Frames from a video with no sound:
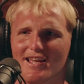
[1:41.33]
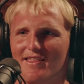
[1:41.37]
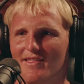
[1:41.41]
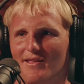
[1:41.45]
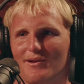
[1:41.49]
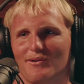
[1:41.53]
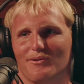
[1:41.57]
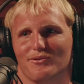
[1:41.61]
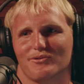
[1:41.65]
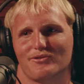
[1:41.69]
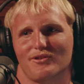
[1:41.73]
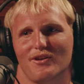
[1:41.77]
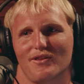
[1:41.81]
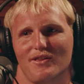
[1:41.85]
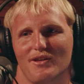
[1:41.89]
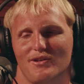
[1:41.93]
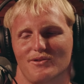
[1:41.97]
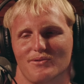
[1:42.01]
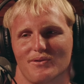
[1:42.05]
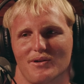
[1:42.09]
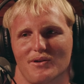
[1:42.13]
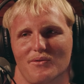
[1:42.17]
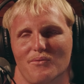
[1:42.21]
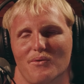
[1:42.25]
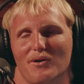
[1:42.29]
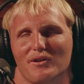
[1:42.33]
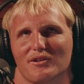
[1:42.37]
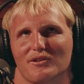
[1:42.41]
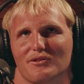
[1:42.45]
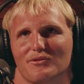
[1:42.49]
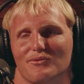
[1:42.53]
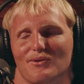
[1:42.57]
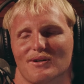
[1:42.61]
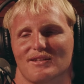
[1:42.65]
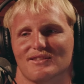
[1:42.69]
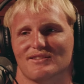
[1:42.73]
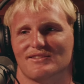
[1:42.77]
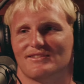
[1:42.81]
And then also they're doing
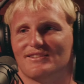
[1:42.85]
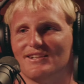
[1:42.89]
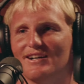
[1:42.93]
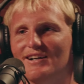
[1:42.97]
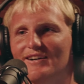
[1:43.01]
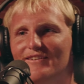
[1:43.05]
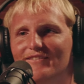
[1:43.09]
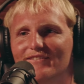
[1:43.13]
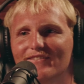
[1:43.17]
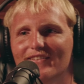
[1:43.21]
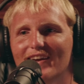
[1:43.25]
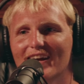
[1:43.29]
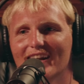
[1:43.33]
one-on-one stuff.